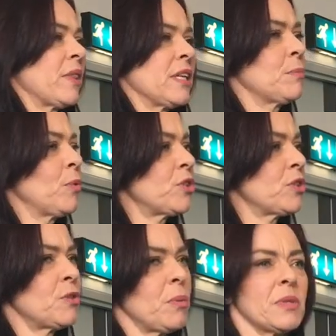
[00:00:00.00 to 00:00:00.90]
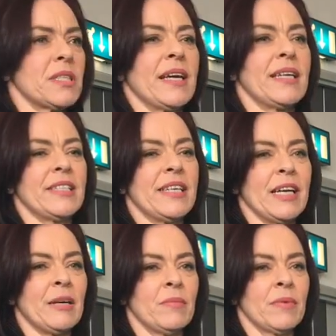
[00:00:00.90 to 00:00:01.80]
were these motions, what was an
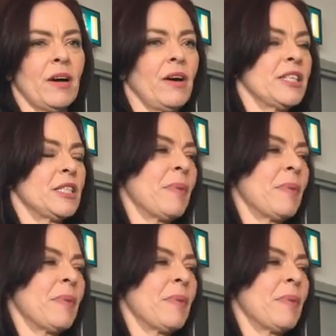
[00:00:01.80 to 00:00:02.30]
AGM, how did you